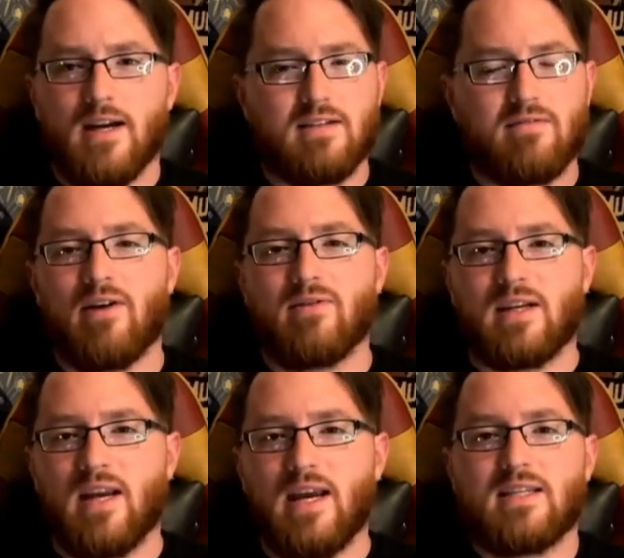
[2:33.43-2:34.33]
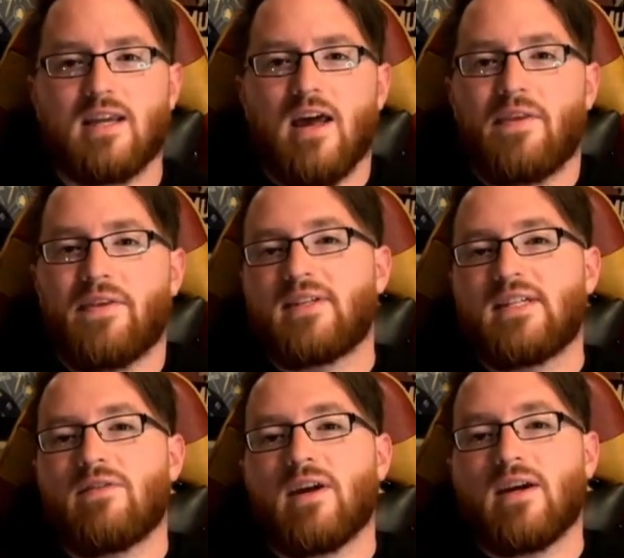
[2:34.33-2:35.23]
Because if that was the case, then the
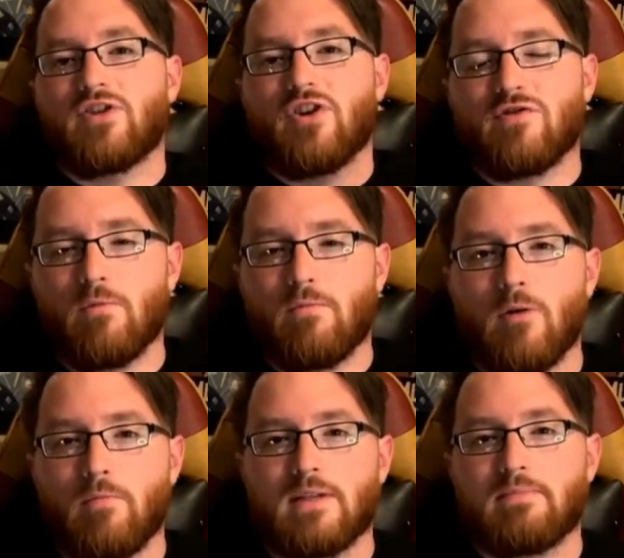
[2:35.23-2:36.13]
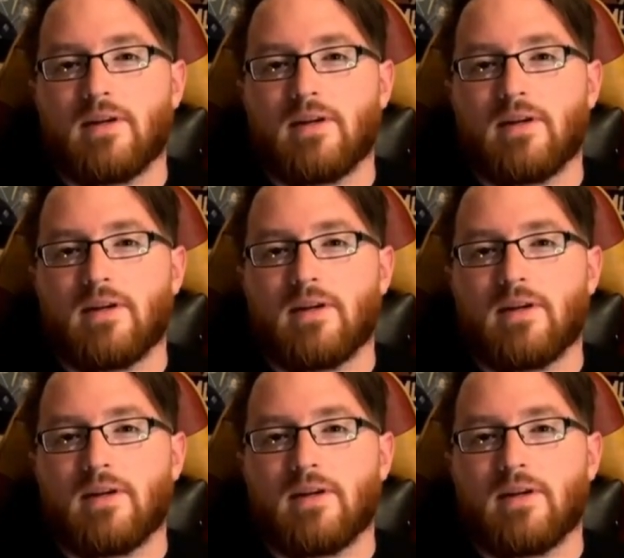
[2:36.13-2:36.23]
TVA serves no purpose,